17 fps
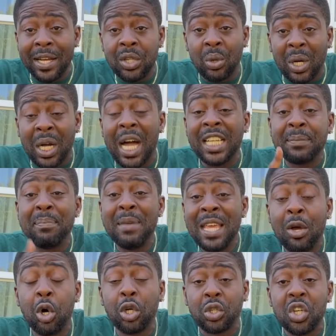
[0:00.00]
to cause me
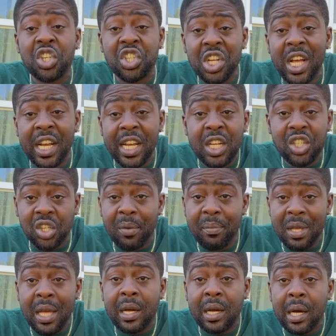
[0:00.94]
go to jail in
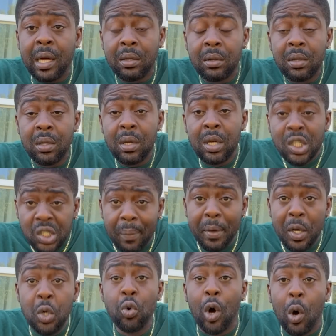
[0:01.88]
Jamaica. So me
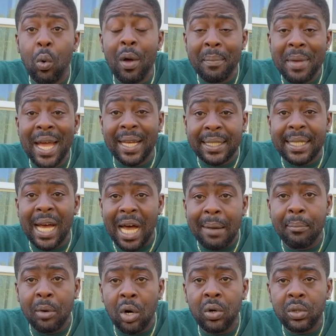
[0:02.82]
know what me a talk
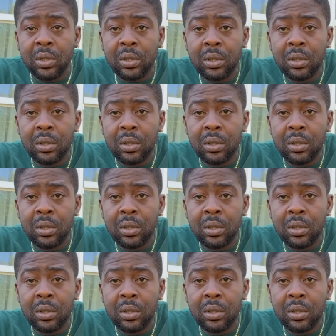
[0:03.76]
about.